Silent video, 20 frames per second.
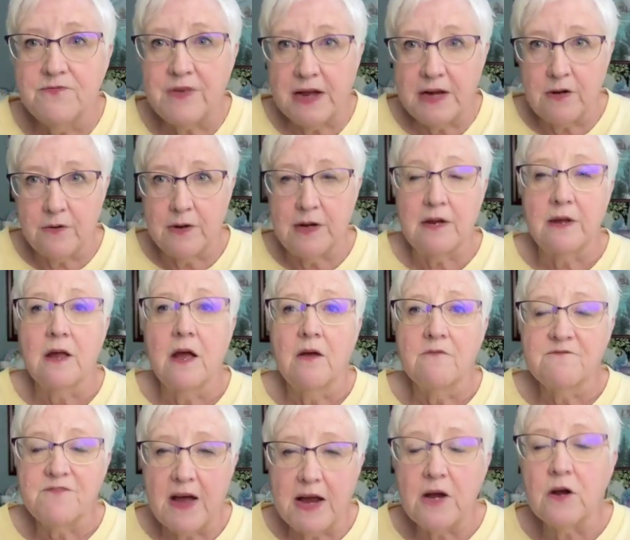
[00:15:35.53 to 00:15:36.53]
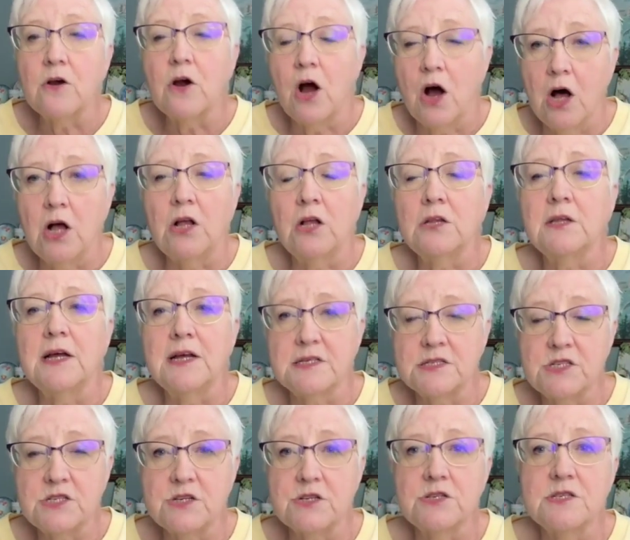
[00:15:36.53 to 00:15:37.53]
Firing. Fire all
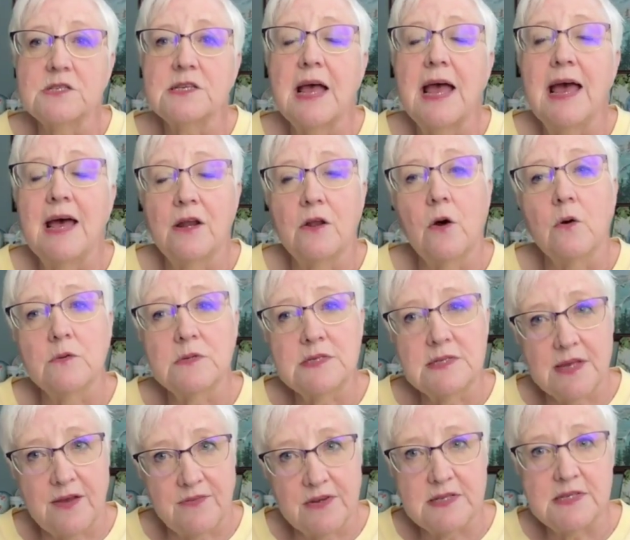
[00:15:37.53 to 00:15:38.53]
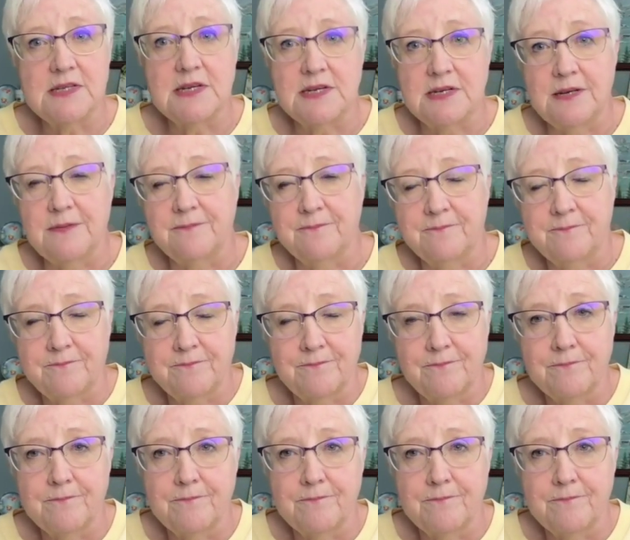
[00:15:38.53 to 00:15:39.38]
lusters at 017.